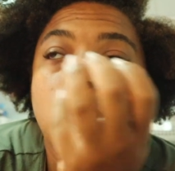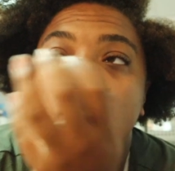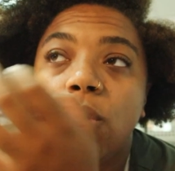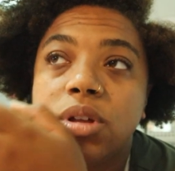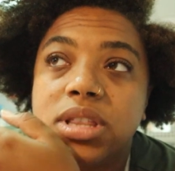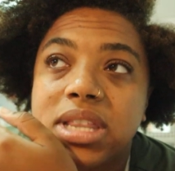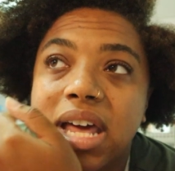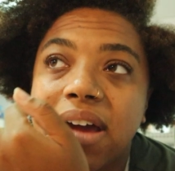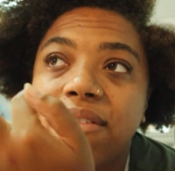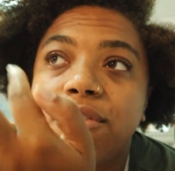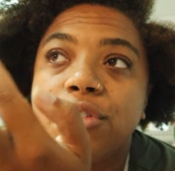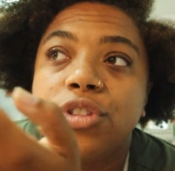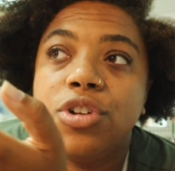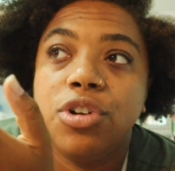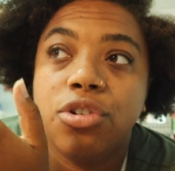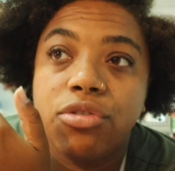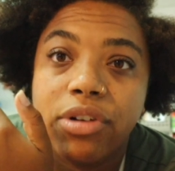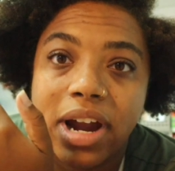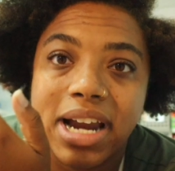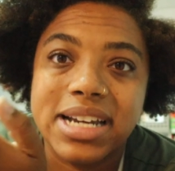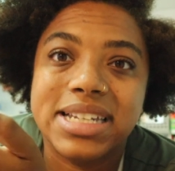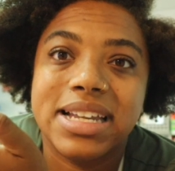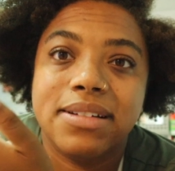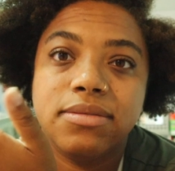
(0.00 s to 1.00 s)
Whatever the
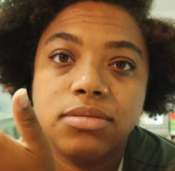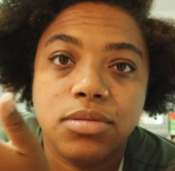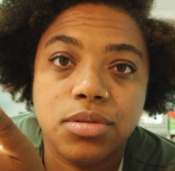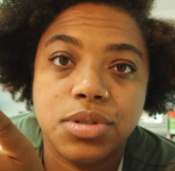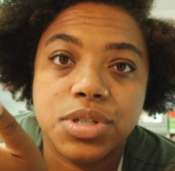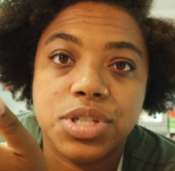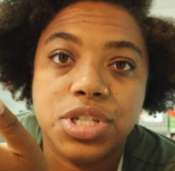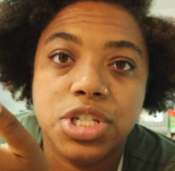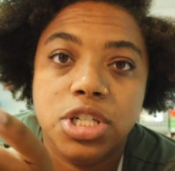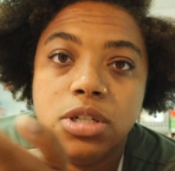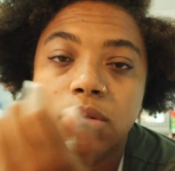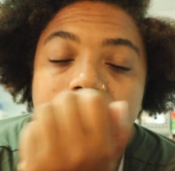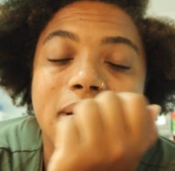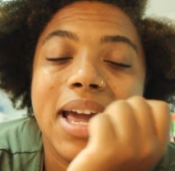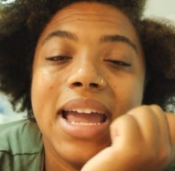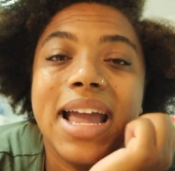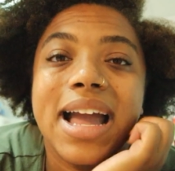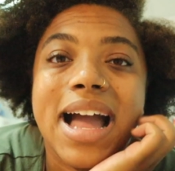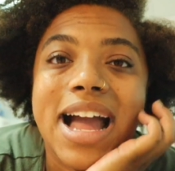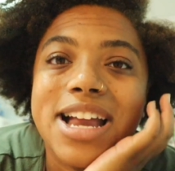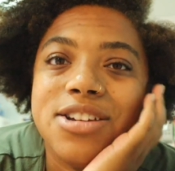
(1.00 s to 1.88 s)
grade level was doing,